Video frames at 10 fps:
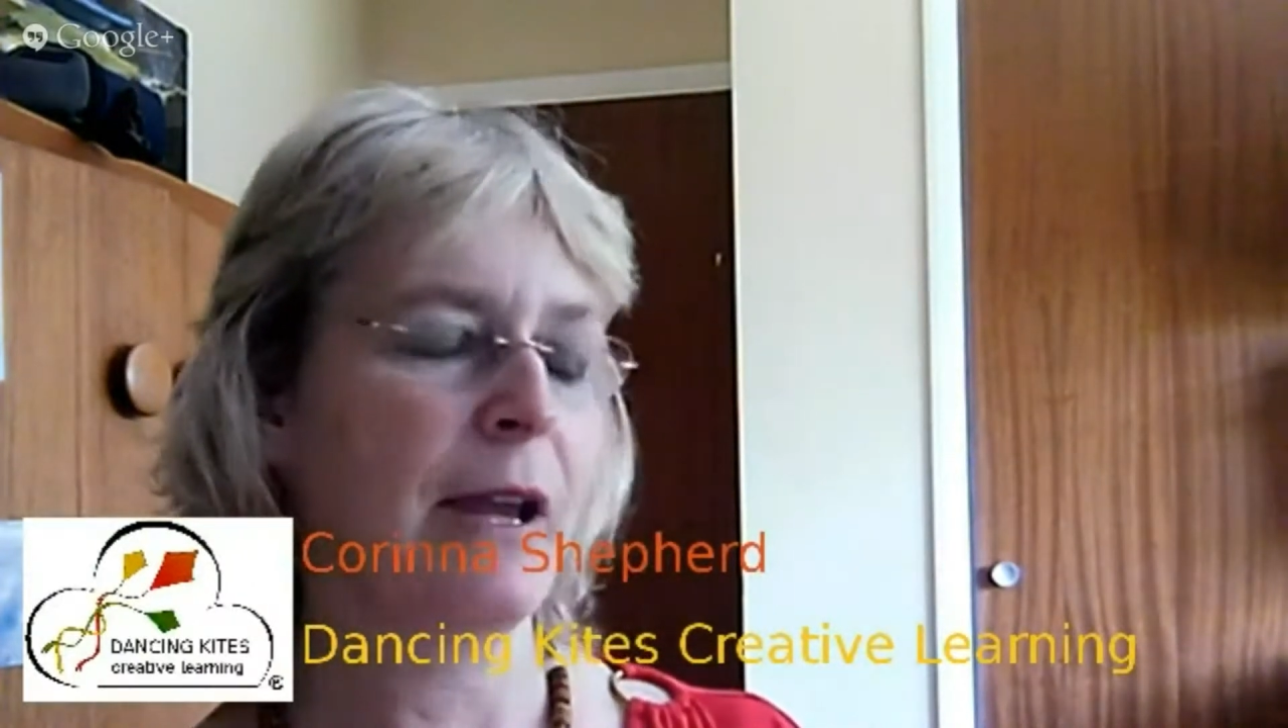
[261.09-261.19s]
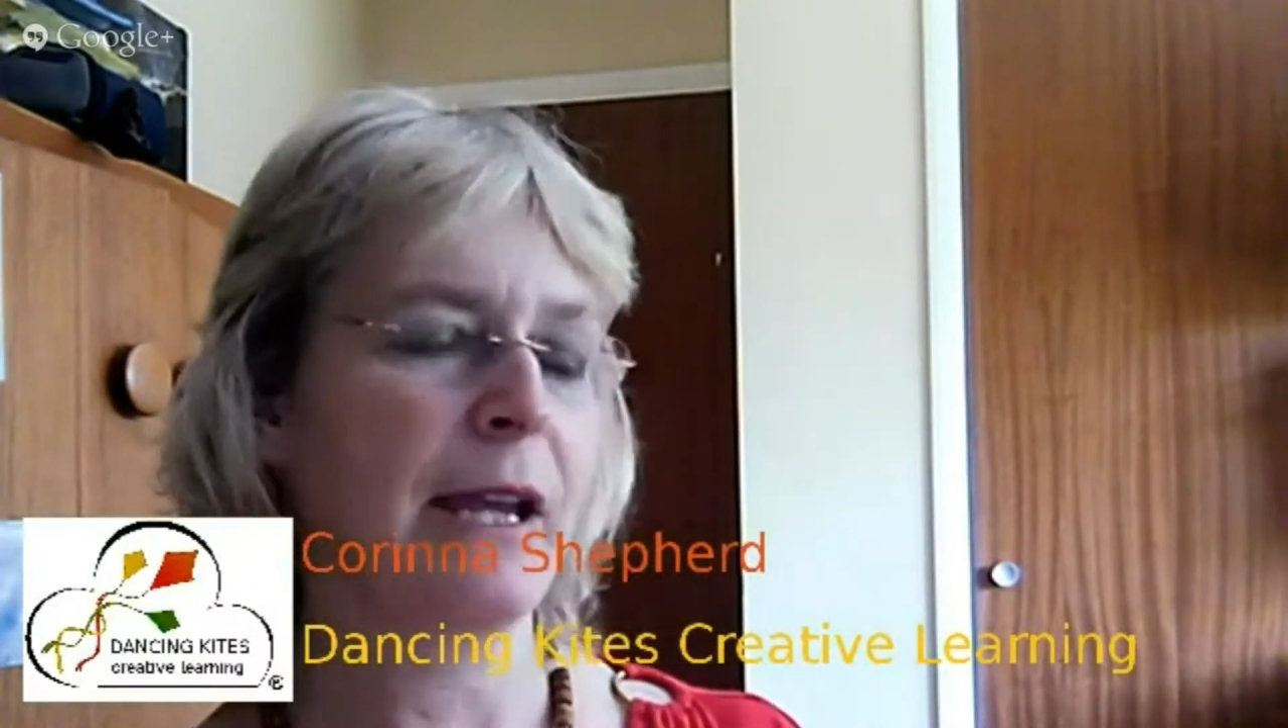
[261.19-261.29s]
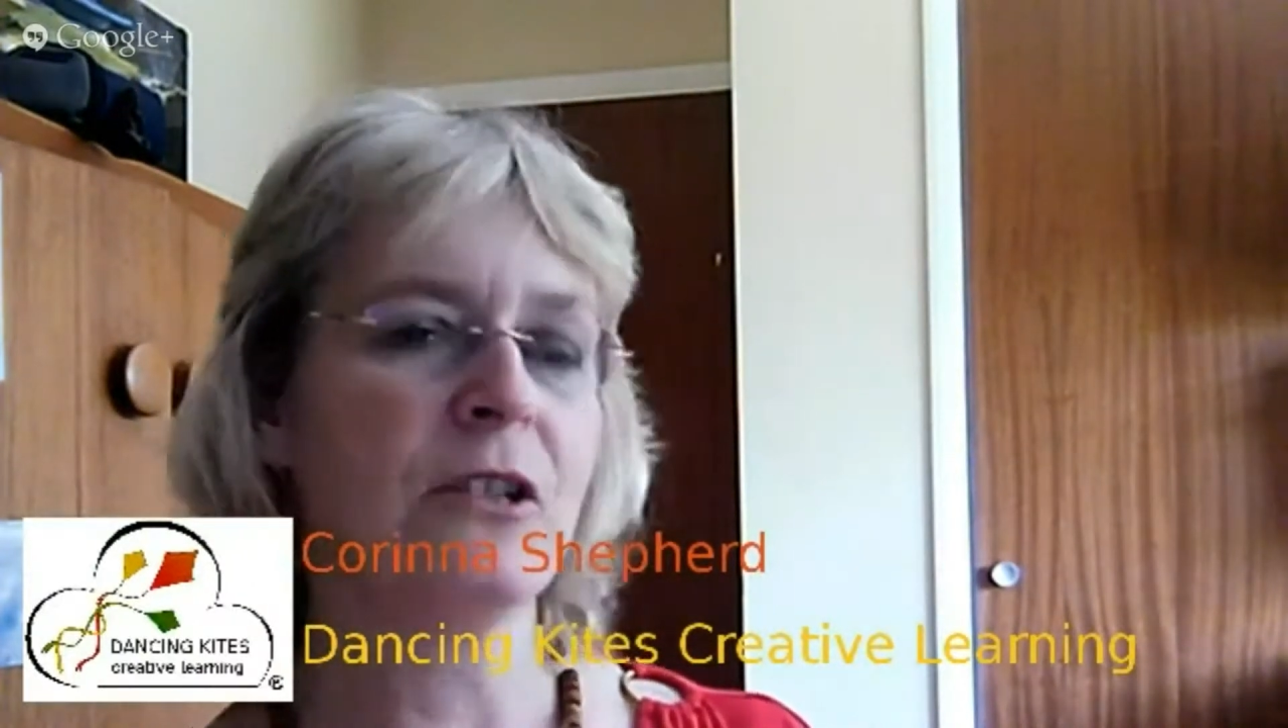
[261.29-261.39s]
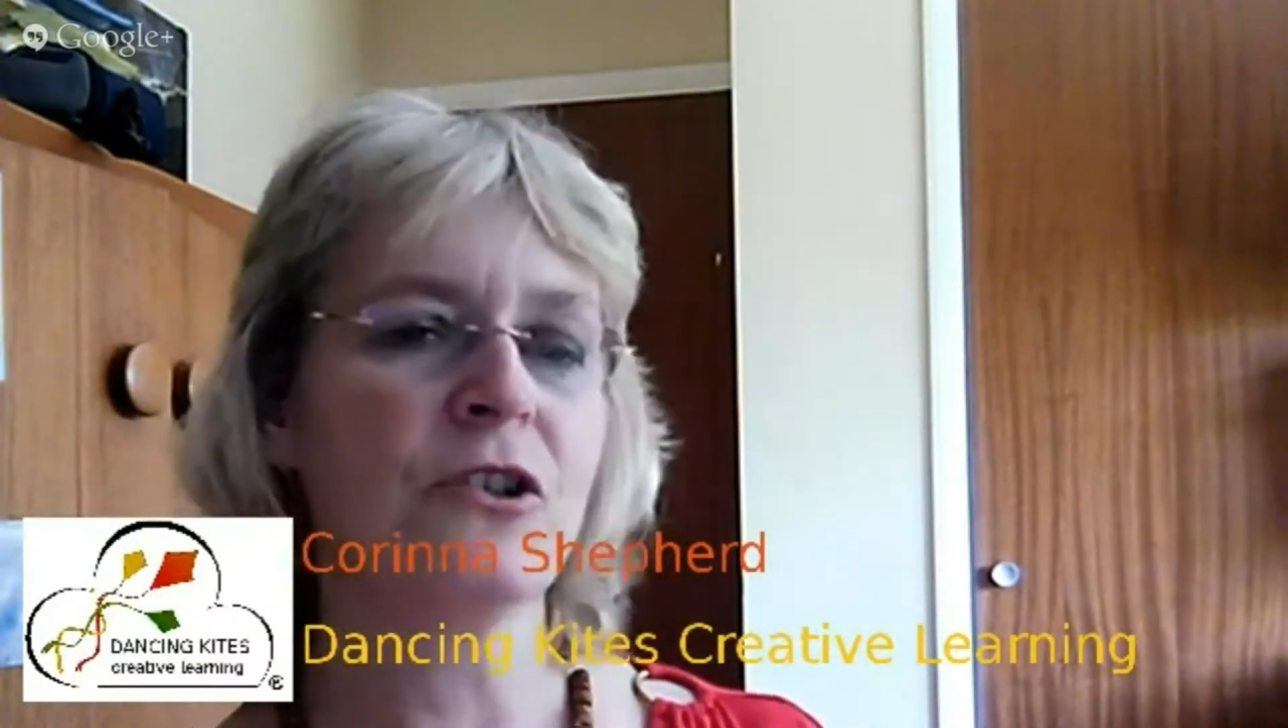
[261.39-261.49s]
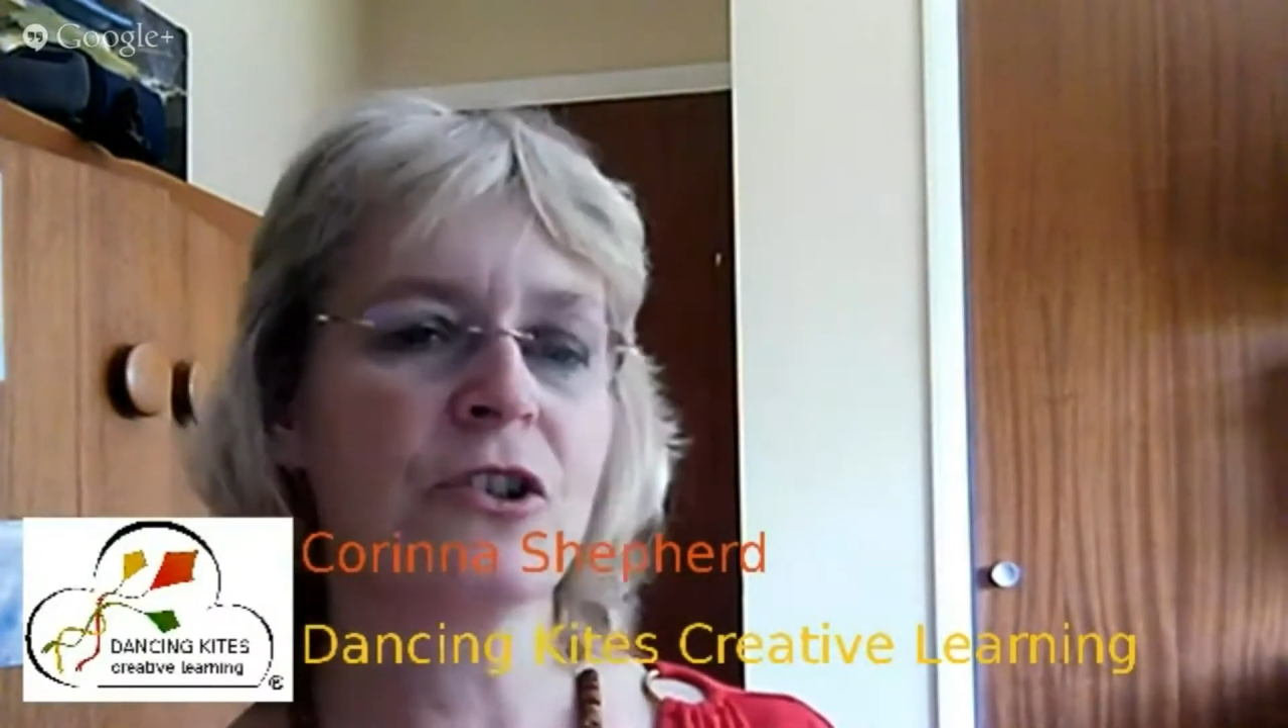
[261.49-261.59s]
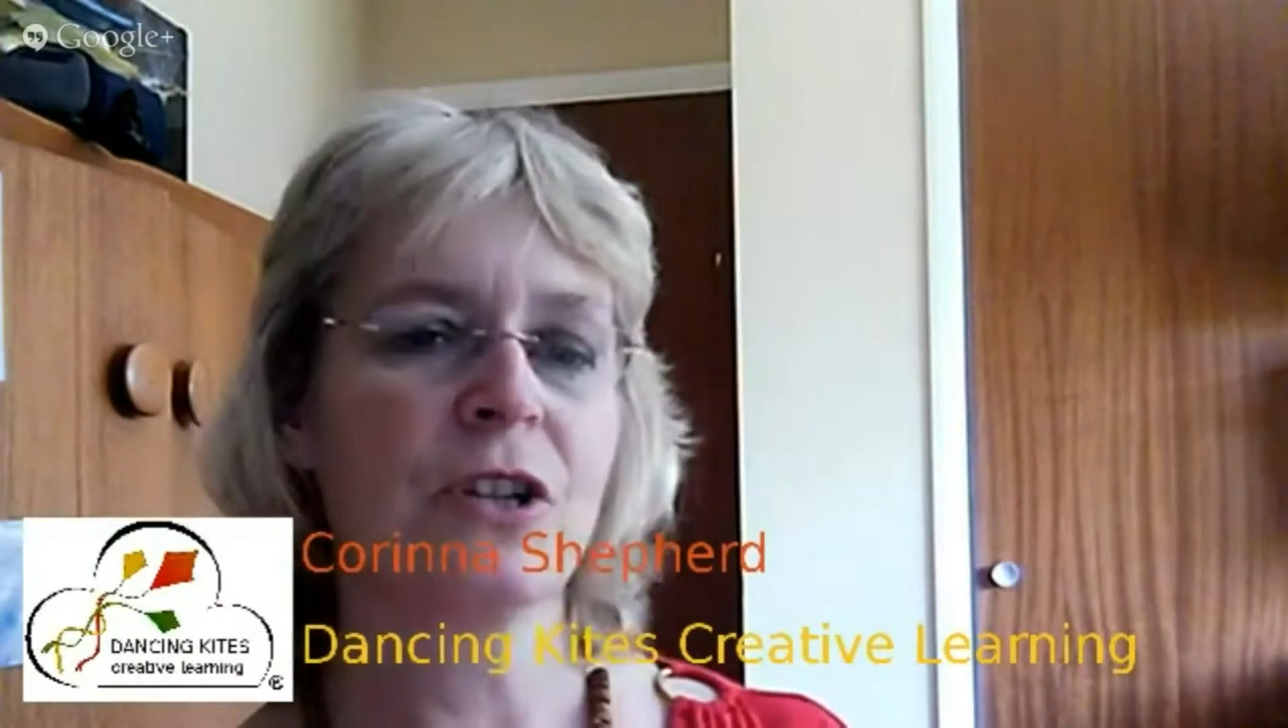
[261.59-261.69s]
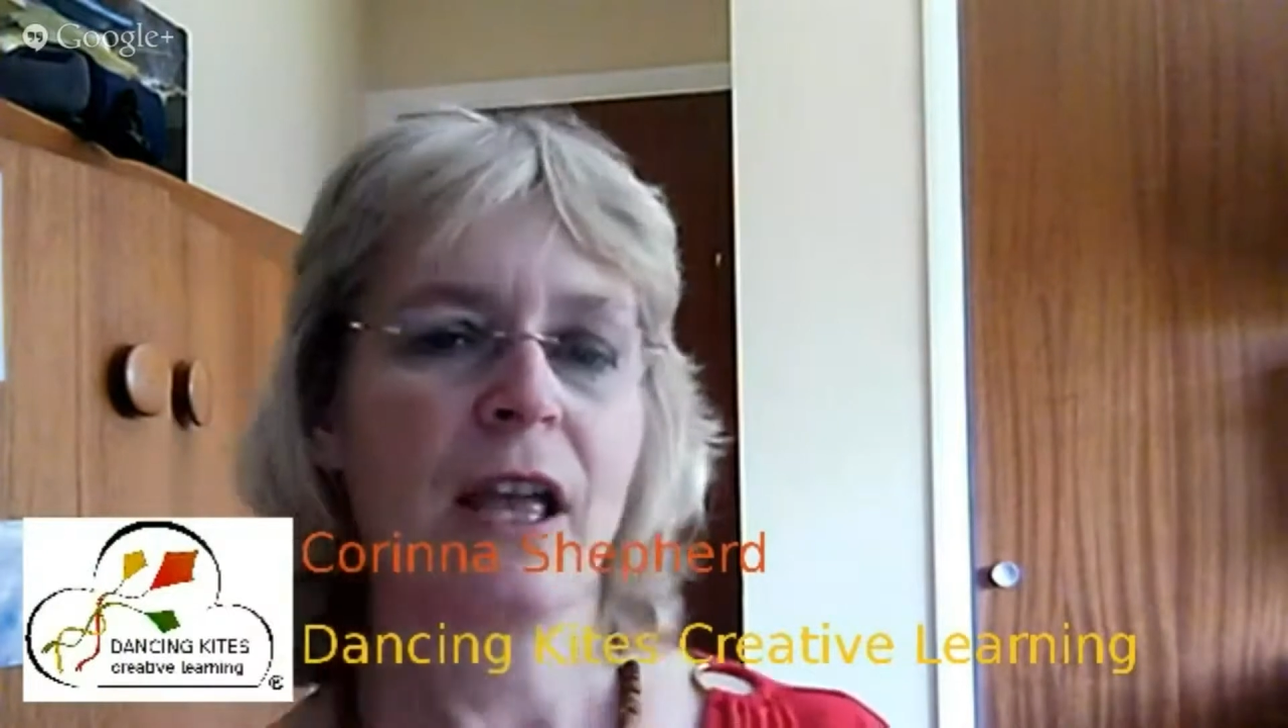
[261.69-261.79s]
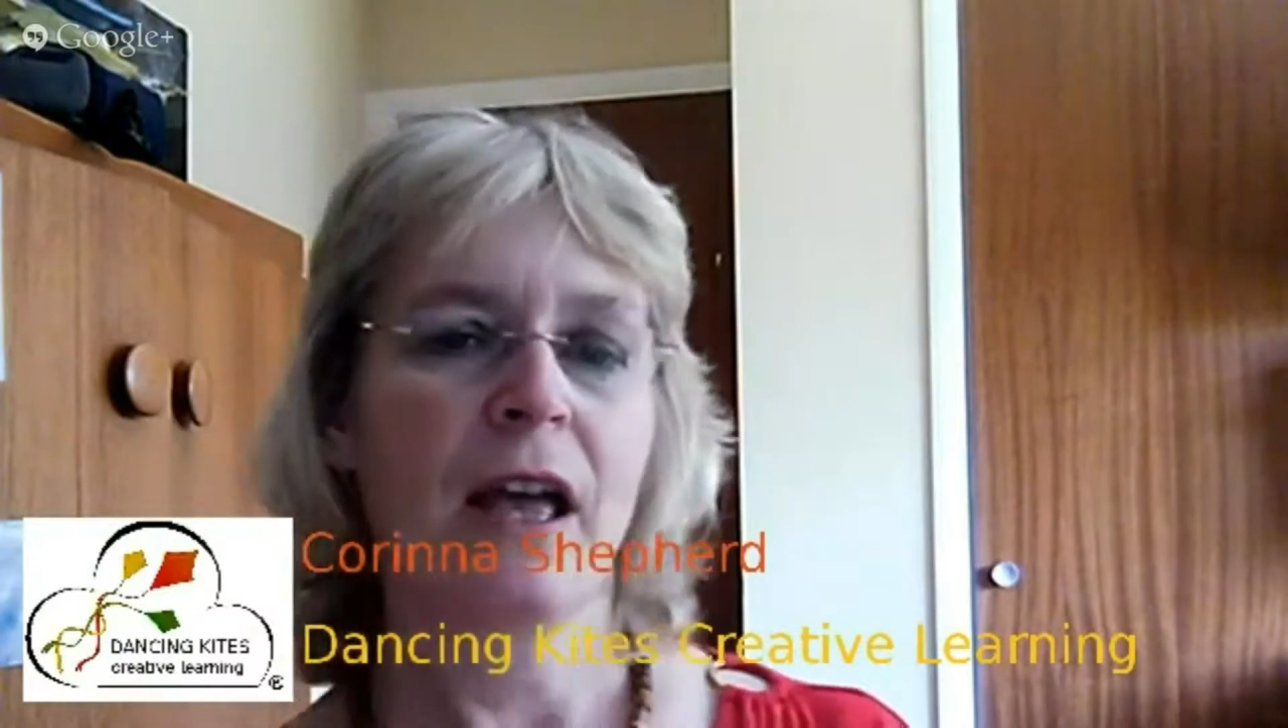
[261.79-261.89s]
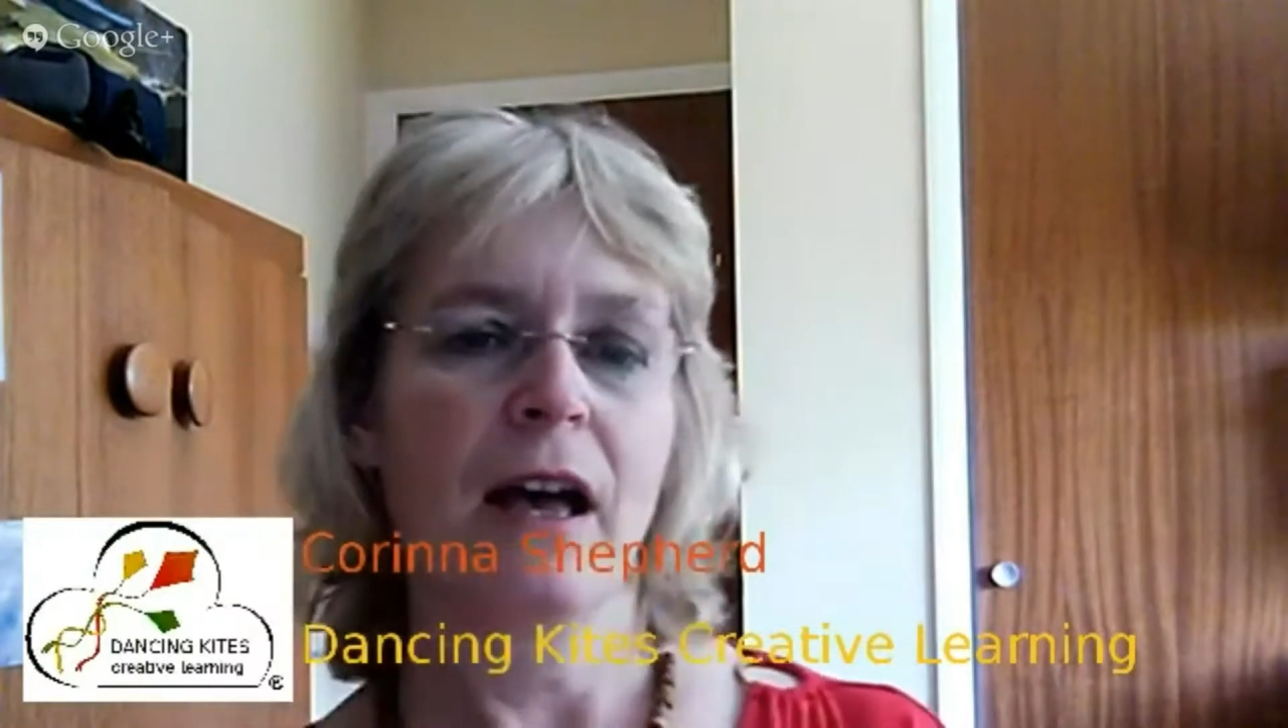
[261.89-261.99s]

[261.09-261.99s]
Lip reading: the range.